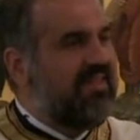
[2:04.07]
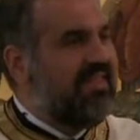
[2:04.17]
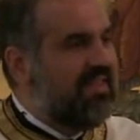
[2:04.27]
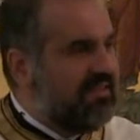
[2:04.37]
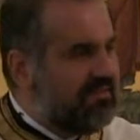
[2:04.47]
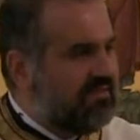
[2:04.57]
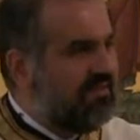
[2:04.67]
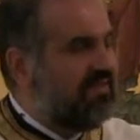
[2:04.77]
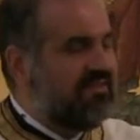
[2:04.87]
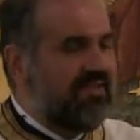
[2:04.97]

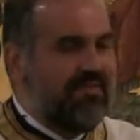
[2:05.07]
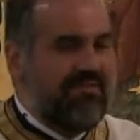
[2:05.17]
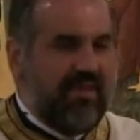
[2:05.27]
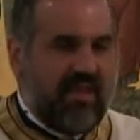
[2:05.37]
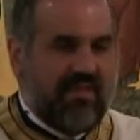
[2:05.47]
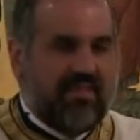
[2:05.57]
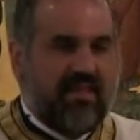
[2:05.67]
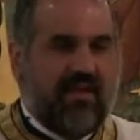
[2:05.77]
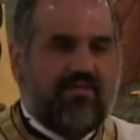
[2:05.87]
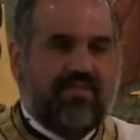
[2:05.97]
this is the
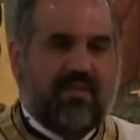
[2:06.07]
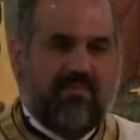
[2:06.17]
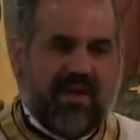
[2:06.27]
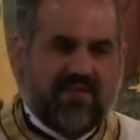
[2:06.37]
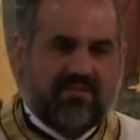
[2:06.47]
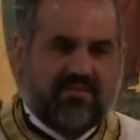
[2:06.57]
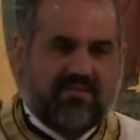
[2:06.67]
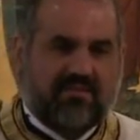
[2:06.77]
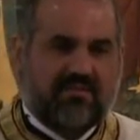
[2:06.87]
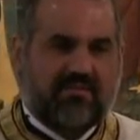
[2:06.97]
faith of the
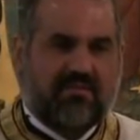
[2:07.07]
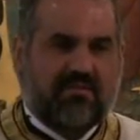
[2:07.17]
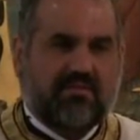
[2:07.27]
Apostles?